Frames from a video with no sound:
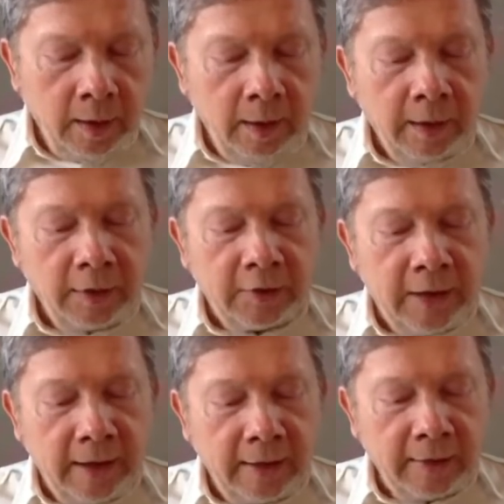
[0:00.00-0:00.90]
Is
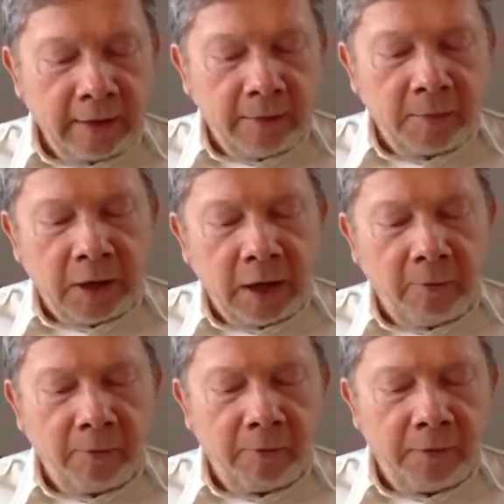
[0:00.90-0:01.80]
there some
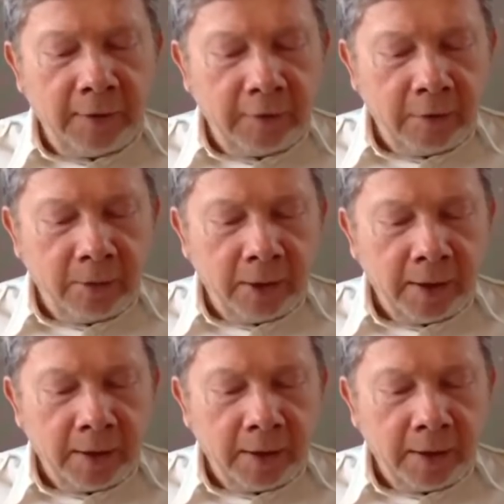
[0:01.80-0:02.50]
type of discipline